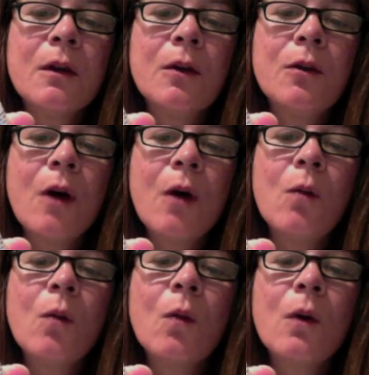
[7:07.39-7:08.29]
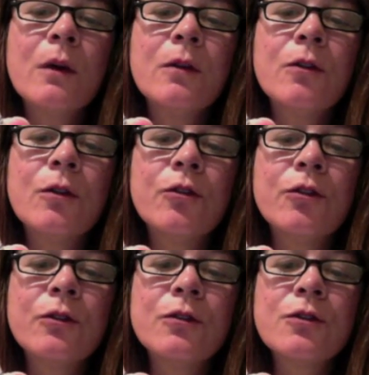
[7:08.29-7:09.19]
You don't want your
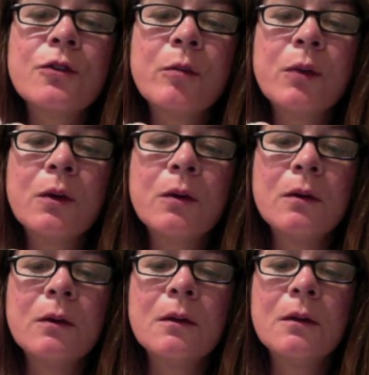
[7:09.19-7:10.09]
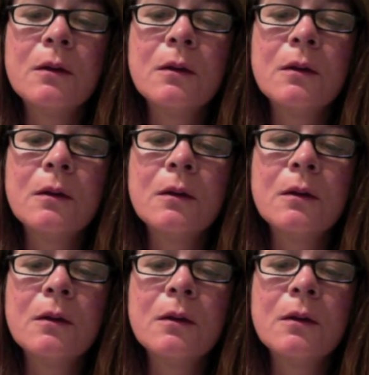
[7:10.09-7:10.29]
juice to pool,